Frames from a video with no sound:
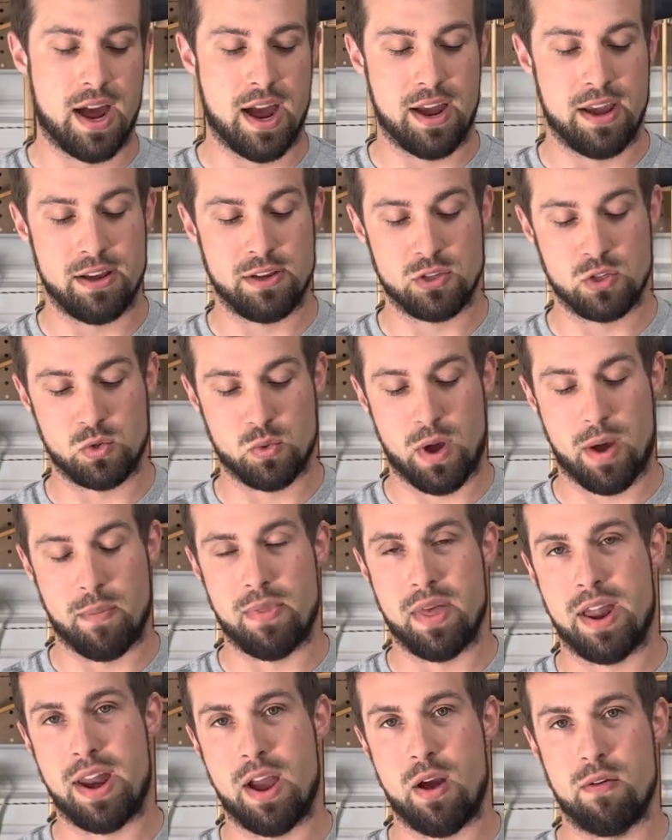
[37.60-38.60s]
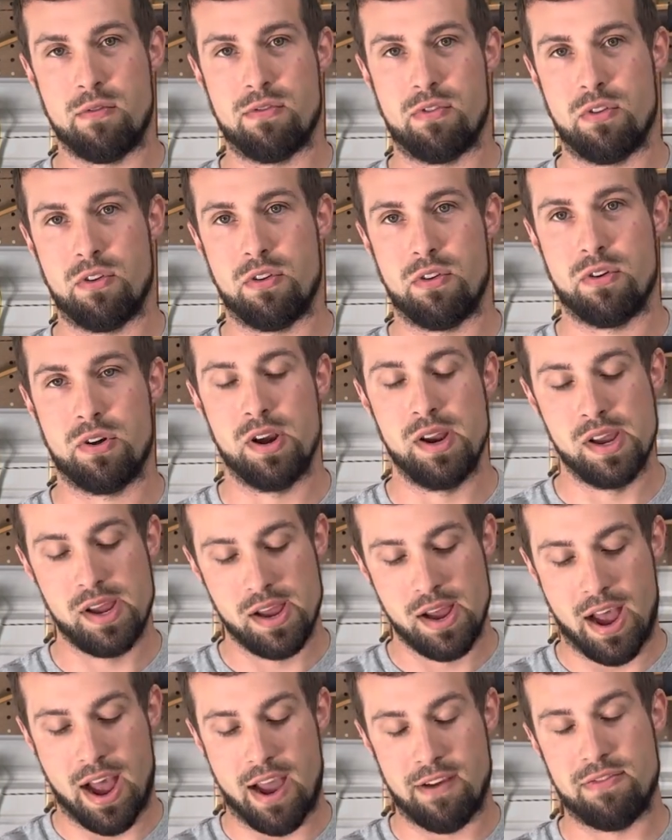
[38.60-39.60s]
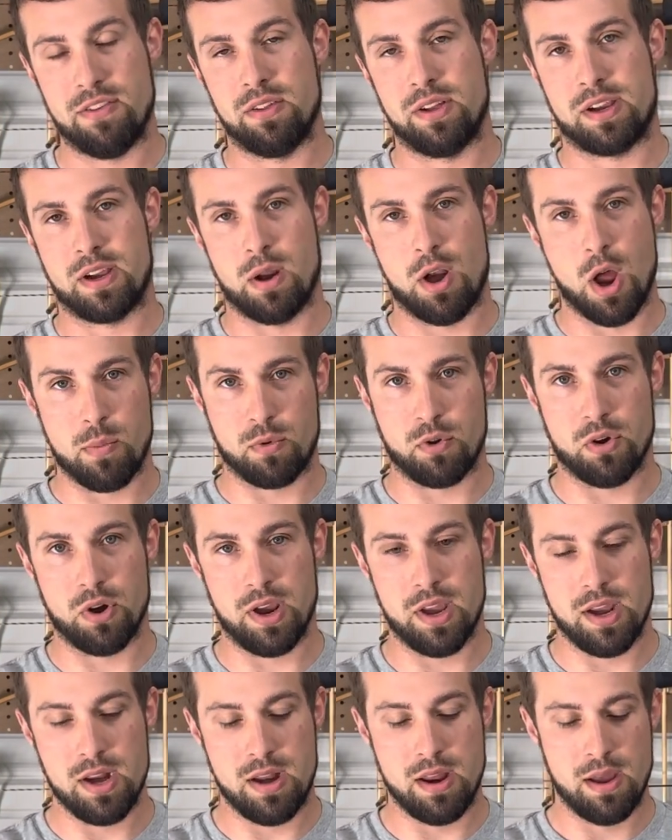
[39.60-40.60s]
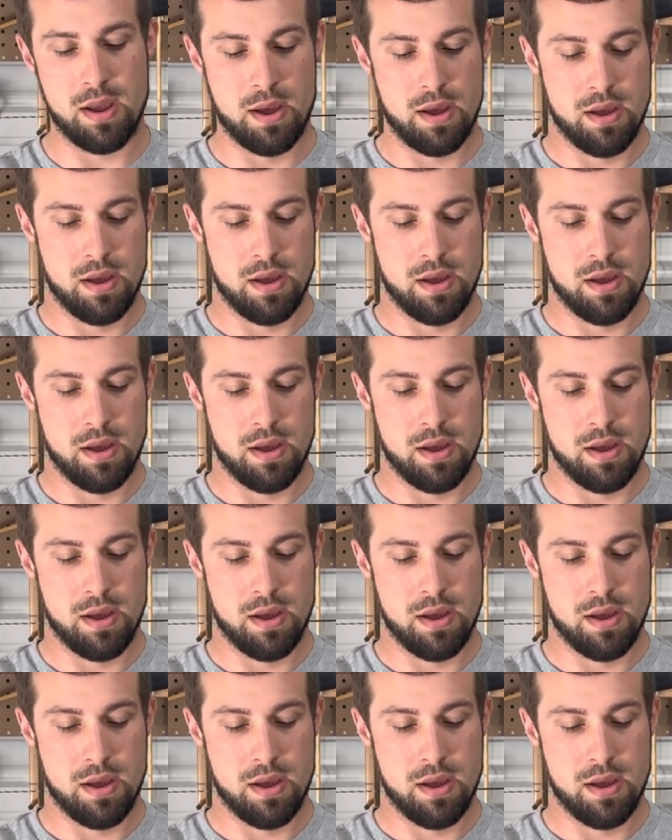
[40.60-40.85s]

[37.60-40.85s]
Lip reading: I swapped that out for, I feel like, an upgrade.